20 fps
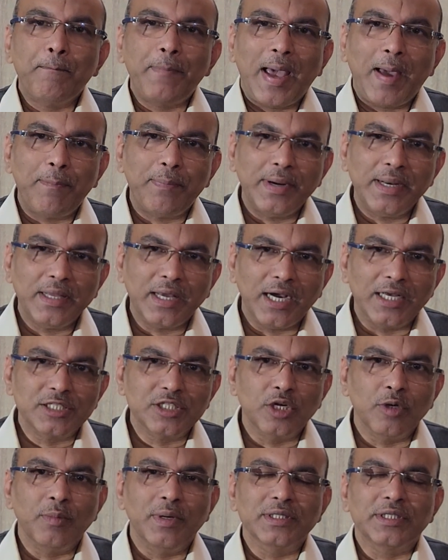papillary
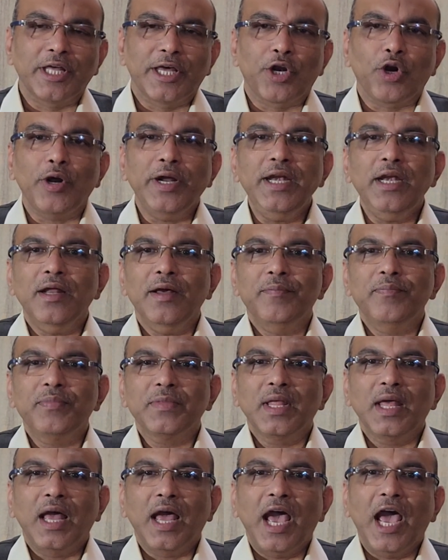carcinoma thyroid
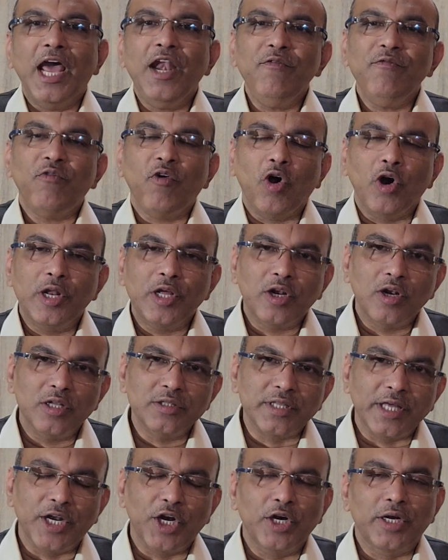and
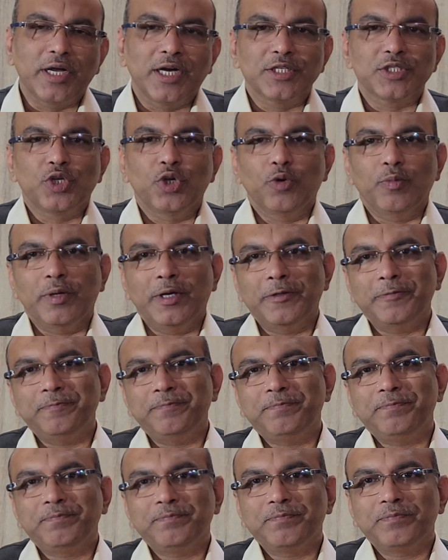follicular thyroid carcinoma.
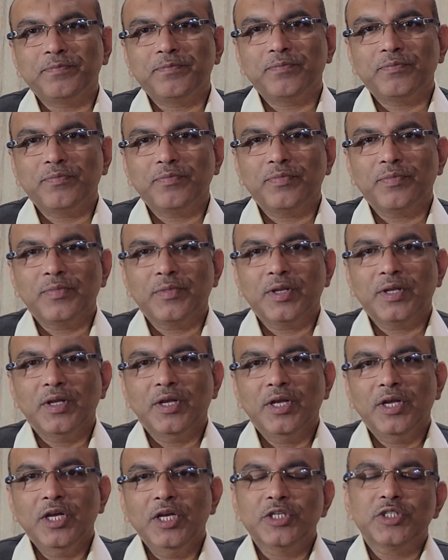
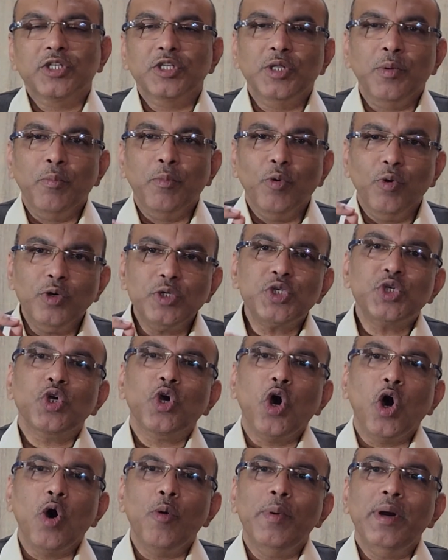So the most
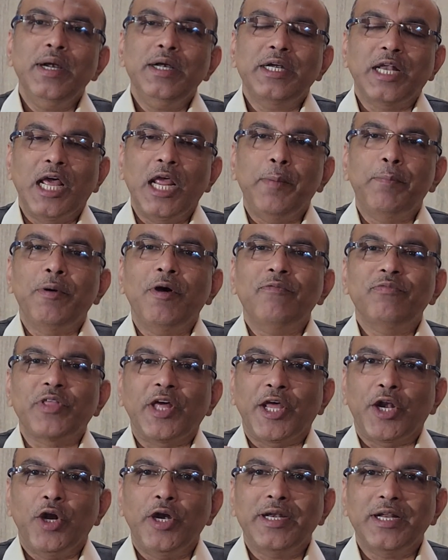common type of
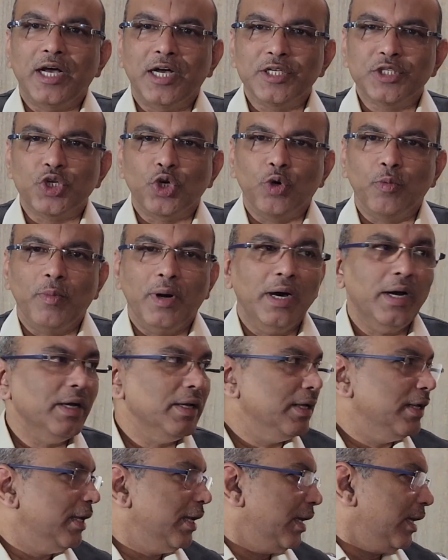thyroid
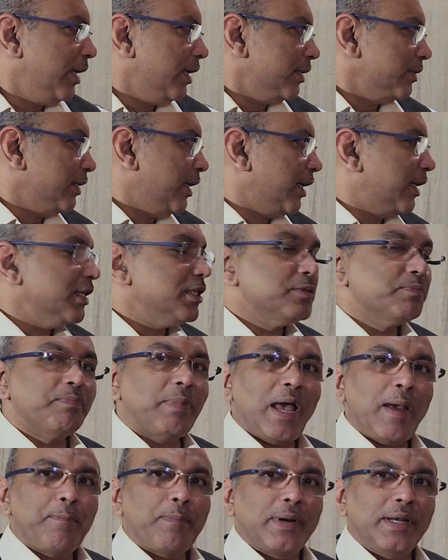carcinoma, that is
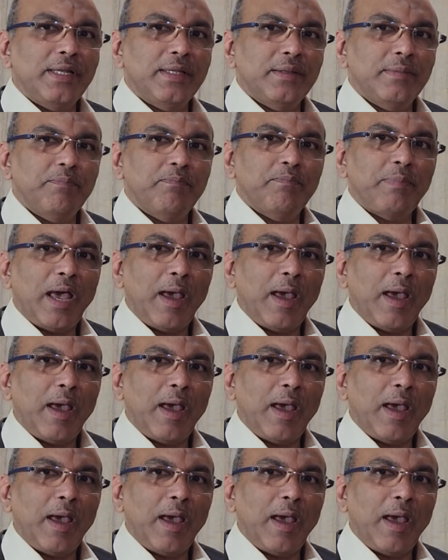papillary